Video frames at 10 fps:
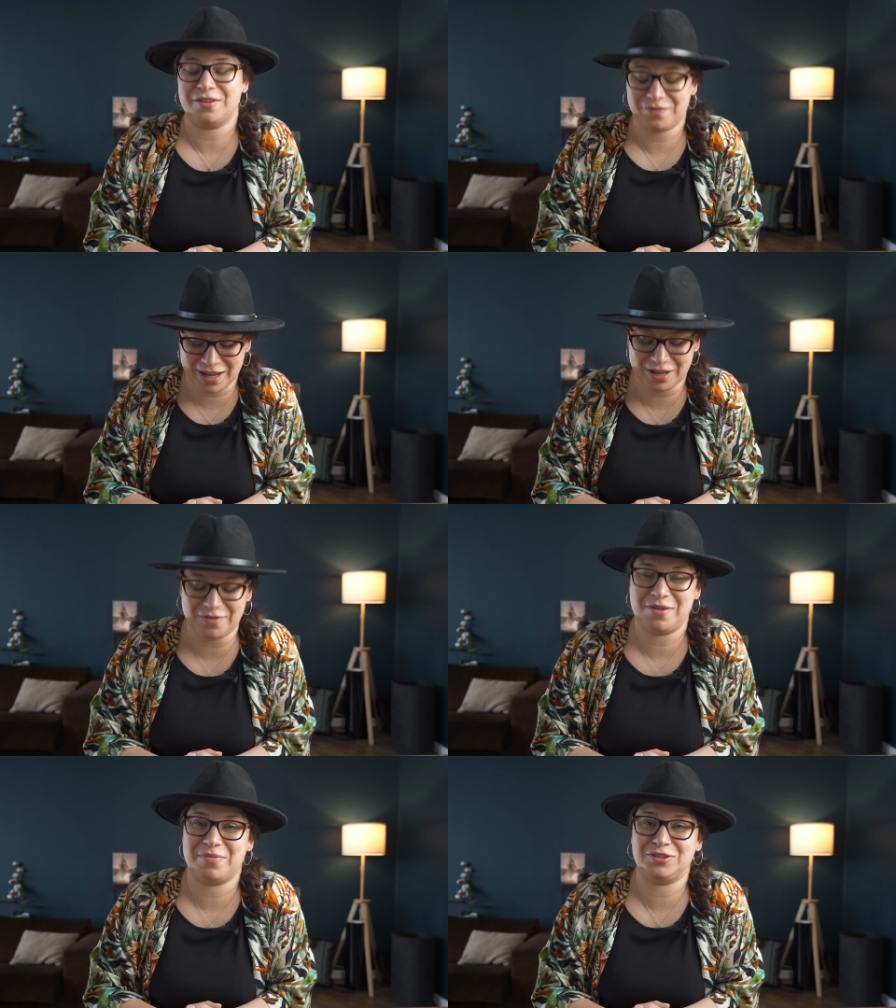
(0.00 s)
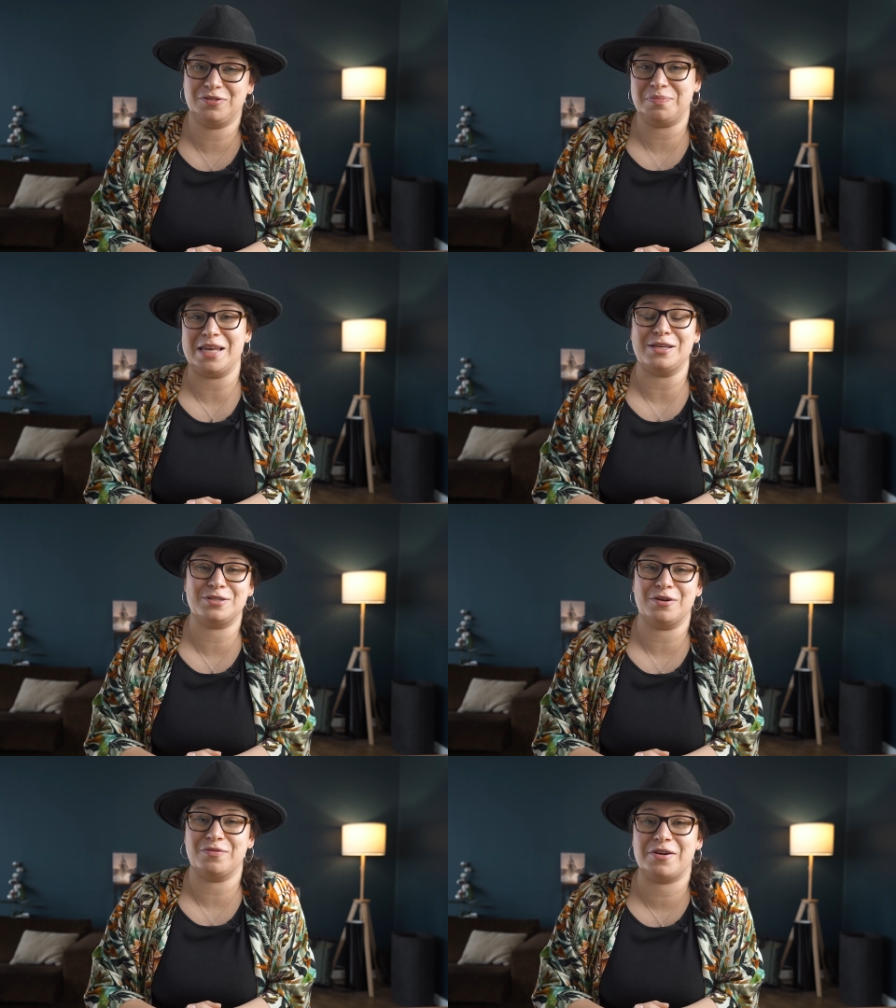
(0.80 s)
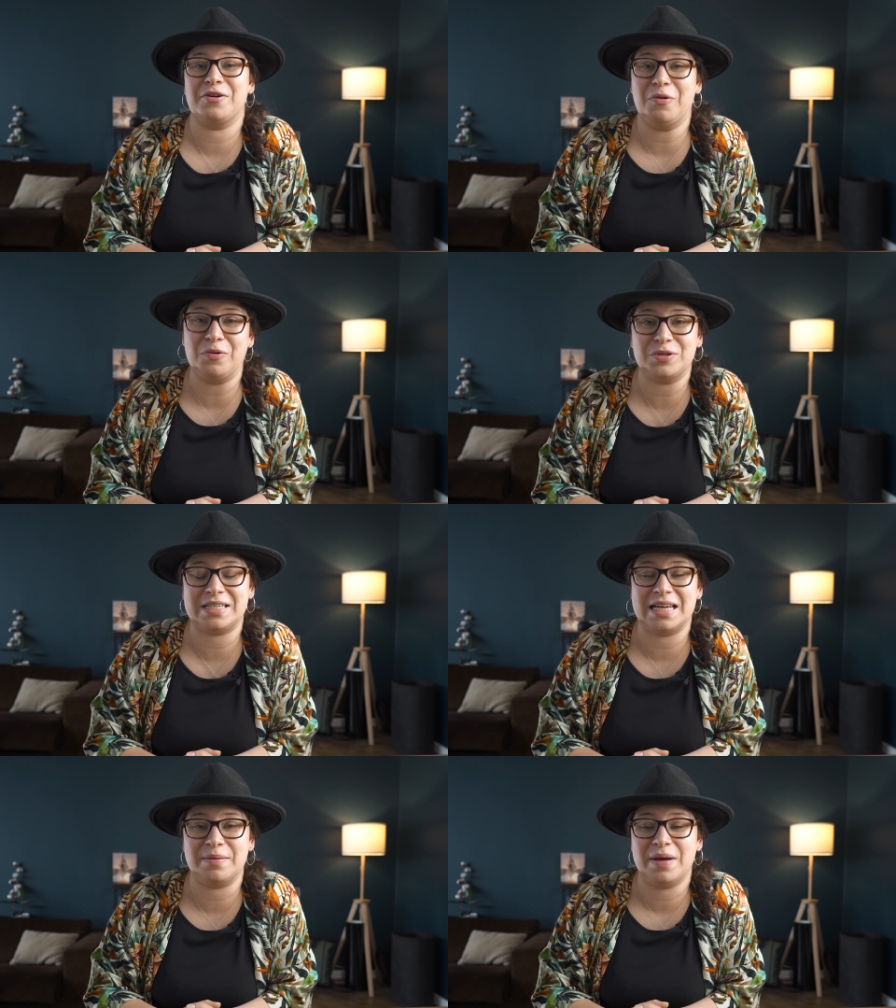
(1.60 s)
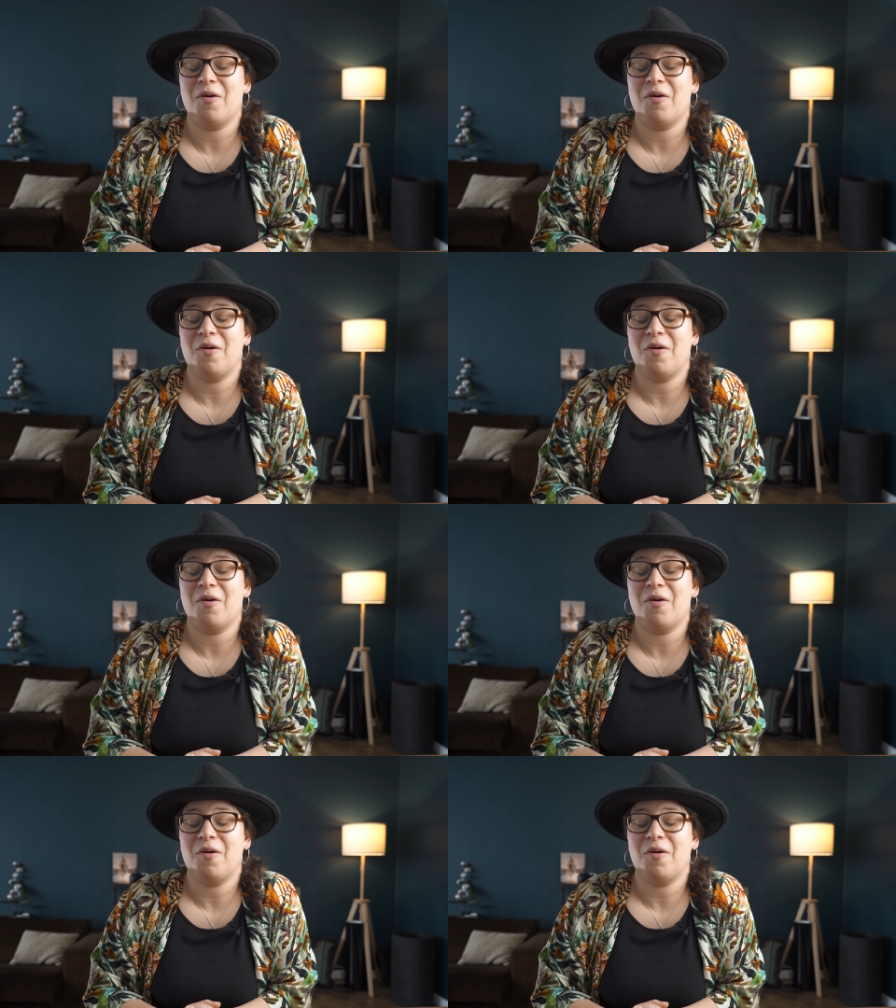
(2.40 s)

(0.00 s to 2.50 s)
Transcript: So thank you very much for being so very awesome.